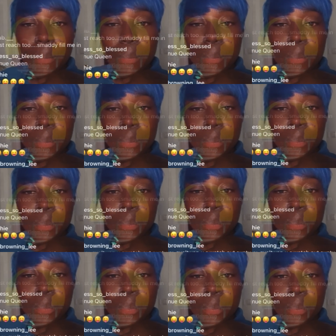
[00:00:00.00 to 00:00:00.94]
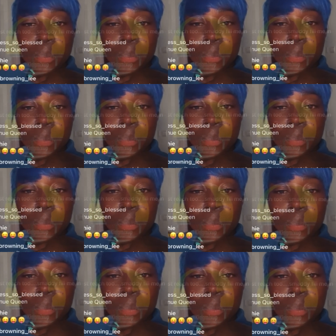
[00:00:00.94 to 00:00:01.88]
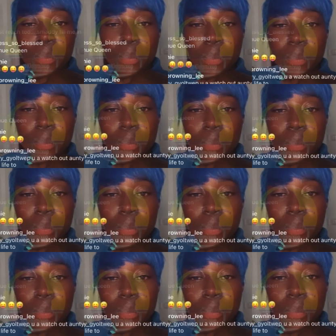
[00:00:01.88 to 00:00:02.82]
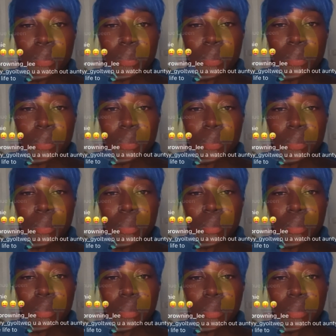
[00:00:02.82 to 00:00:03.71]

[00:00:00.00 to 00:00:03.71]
(no one is talking)